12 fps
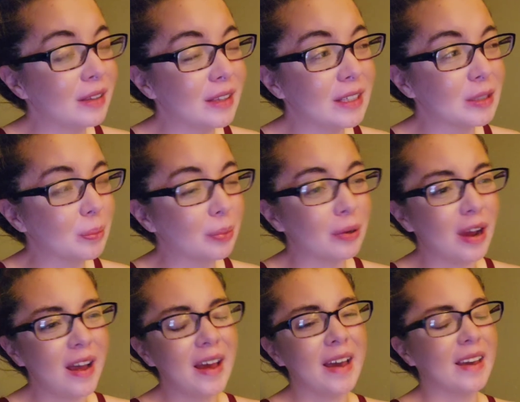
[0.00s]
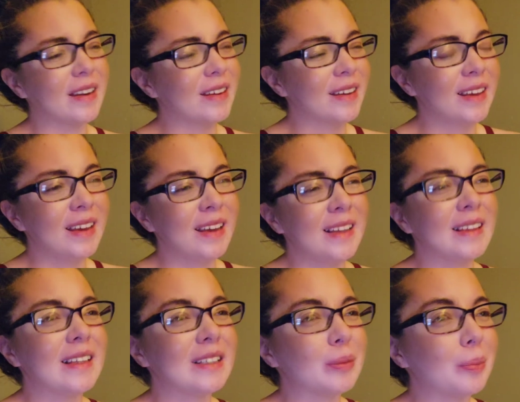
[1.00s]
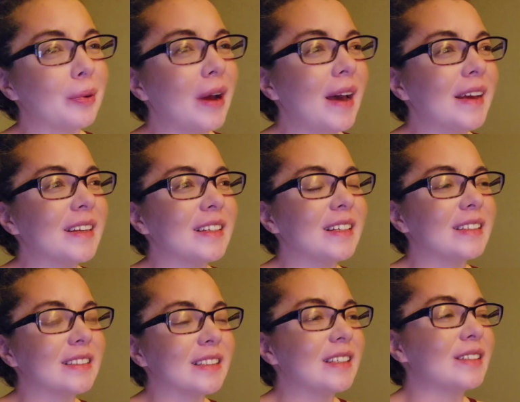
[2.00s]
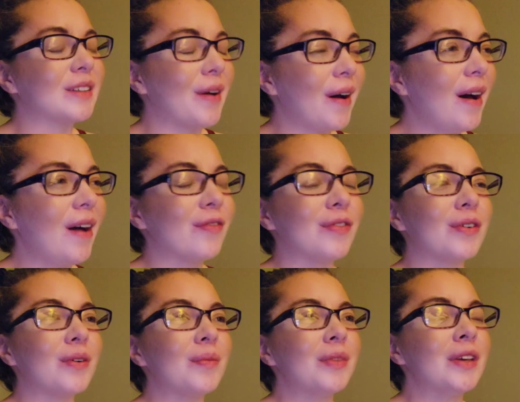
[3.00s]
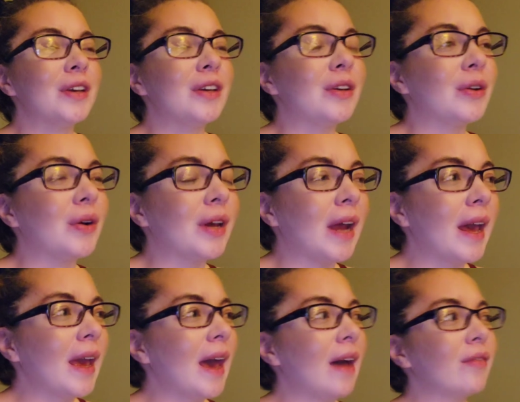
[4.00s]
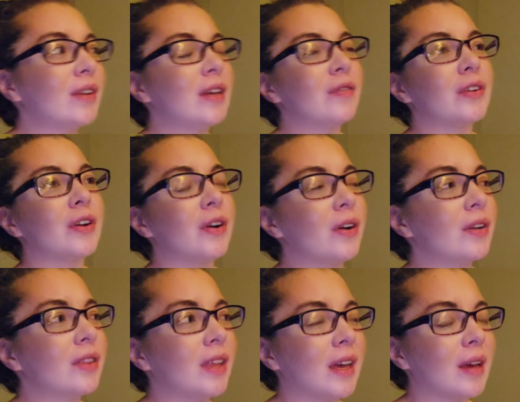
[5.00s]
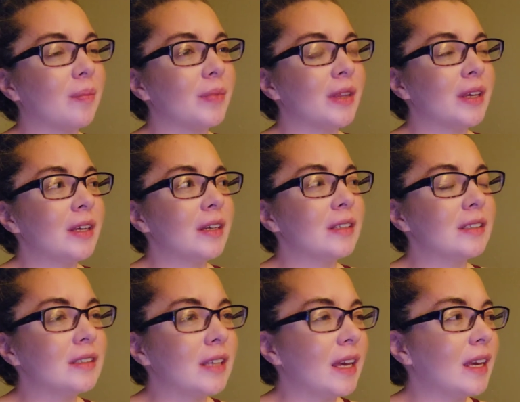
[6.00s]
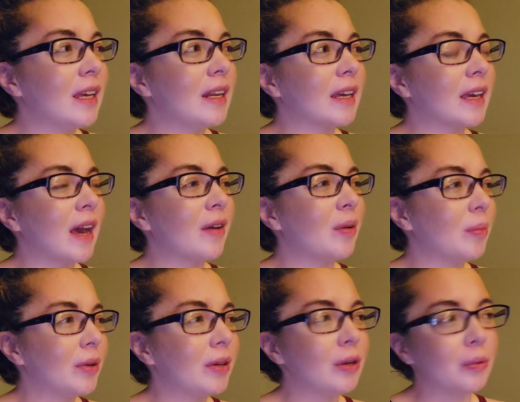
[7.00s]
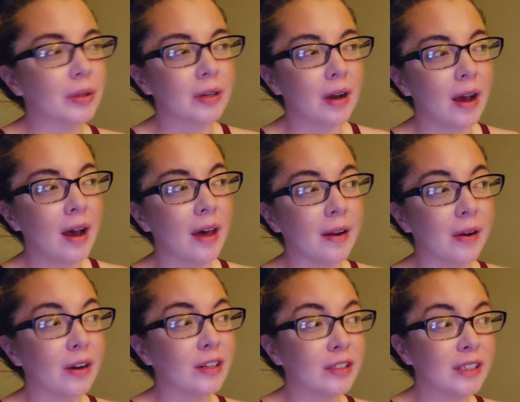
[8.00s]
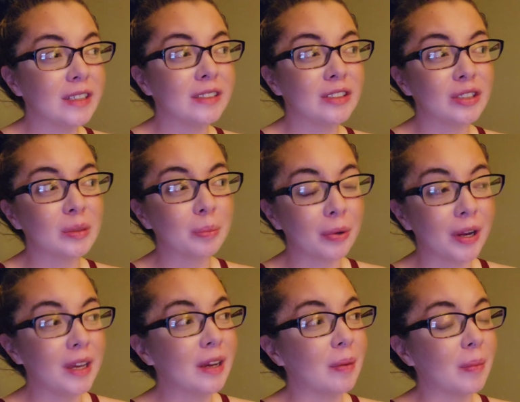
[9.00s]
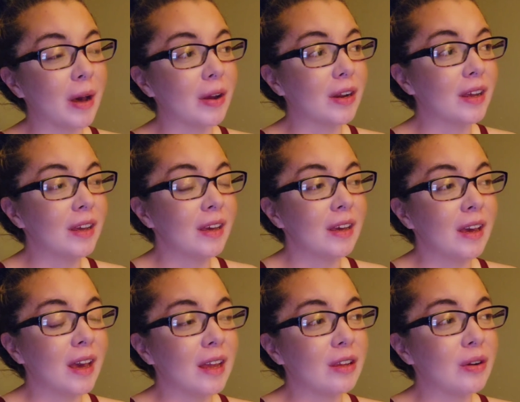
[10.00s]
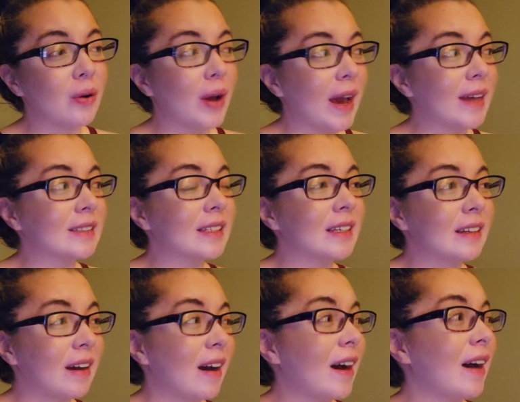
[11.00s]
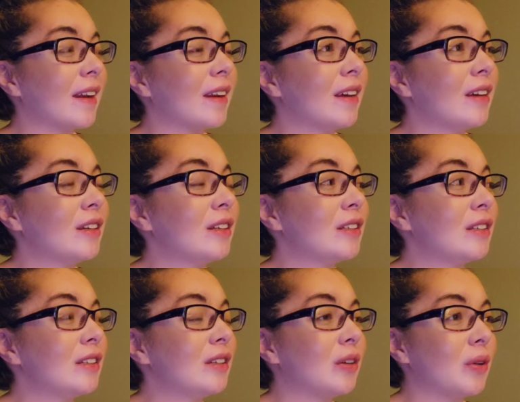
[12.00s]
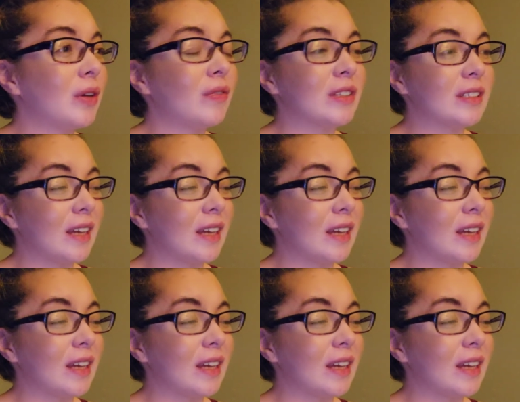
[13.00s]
this pride, this pride is is awful, you know. And I haven't even heard them taking accountability with God or at least just praying about it and you know asking God, you know, even